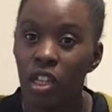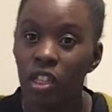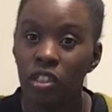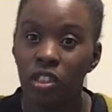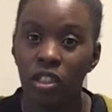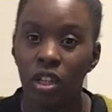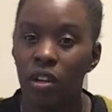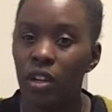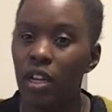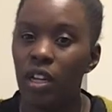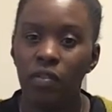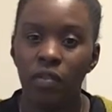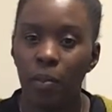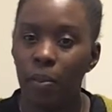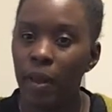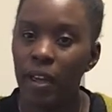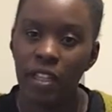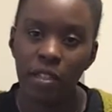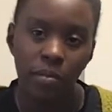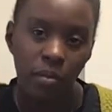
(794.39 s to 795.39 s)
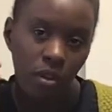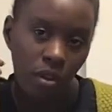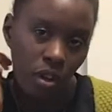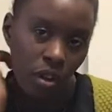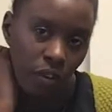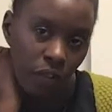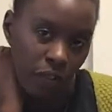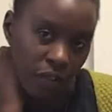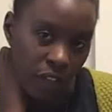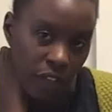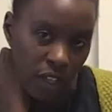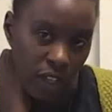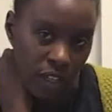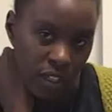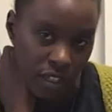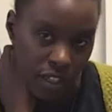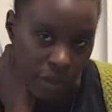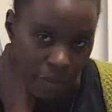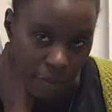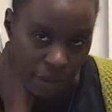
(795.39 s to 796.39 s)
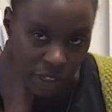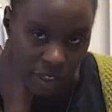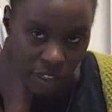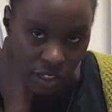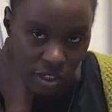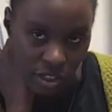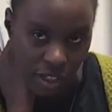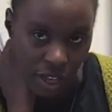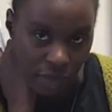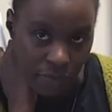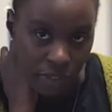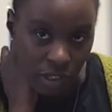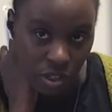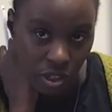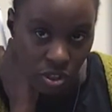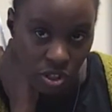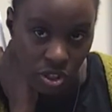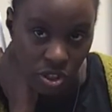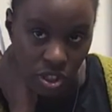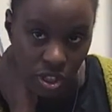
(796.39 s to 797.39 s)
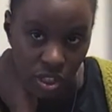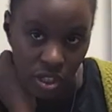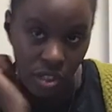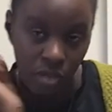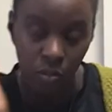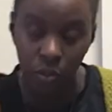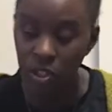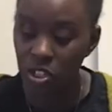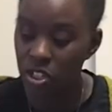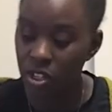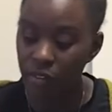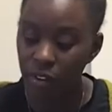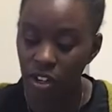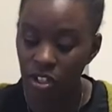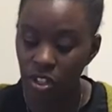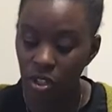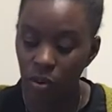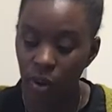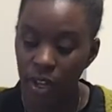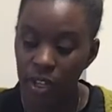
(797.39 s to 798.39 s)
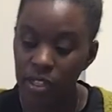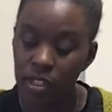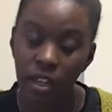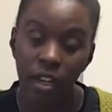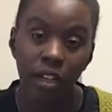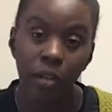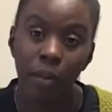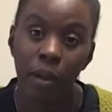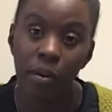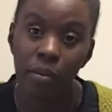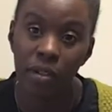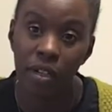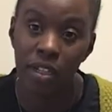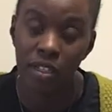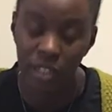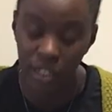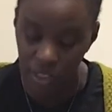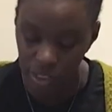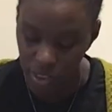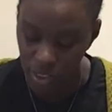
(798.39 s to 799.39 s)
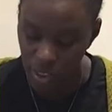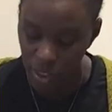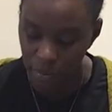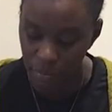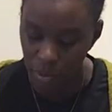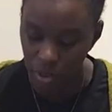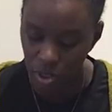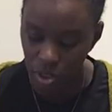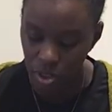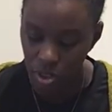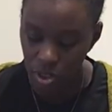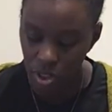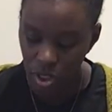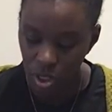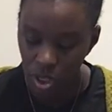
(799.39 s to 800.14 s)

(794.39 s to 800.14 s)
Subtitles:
So in replacement of the sea bass, they're just having sausages, which they're actually quite excited about when I said it to them, because